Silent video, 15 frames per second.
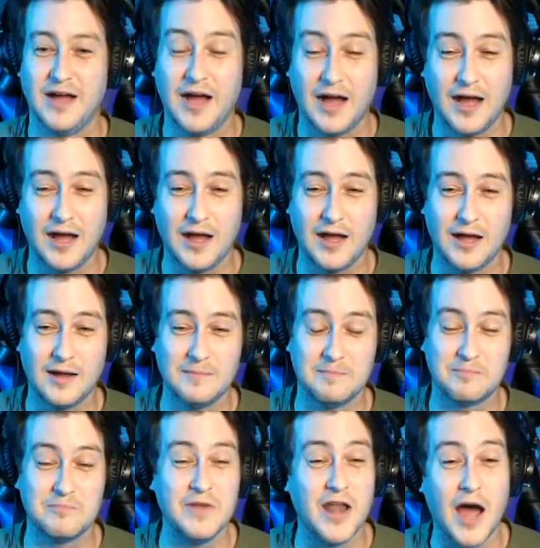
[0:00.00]

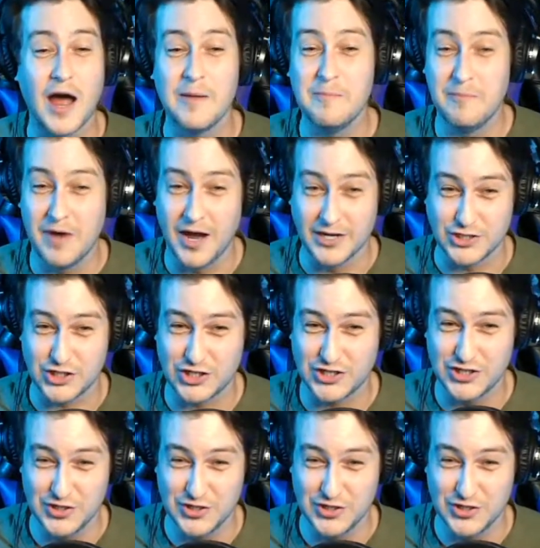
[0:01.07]
Not much.